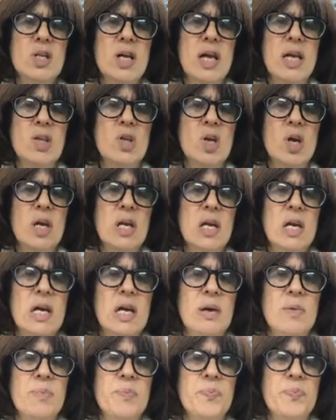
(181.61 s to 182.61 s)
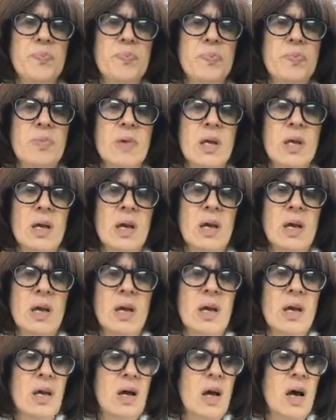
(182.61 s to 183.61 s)
I had done
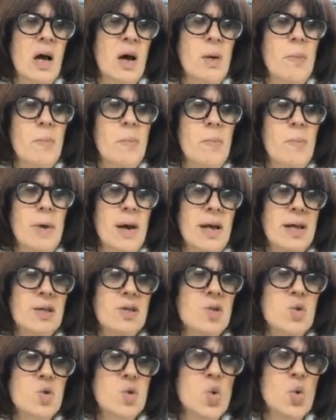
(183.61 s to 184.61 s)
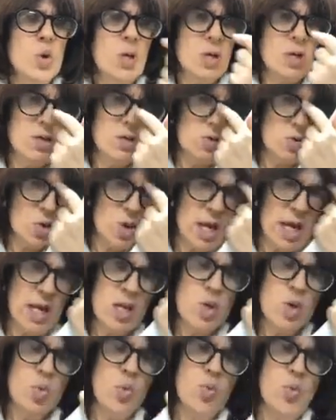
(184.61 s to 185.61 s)
I had taught you how to
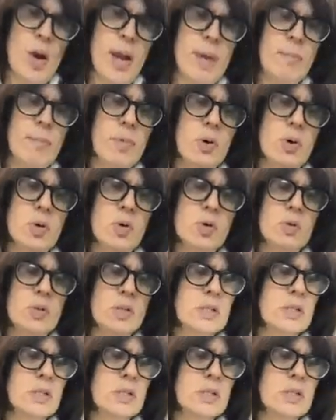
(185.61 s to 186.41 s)
do rainbows.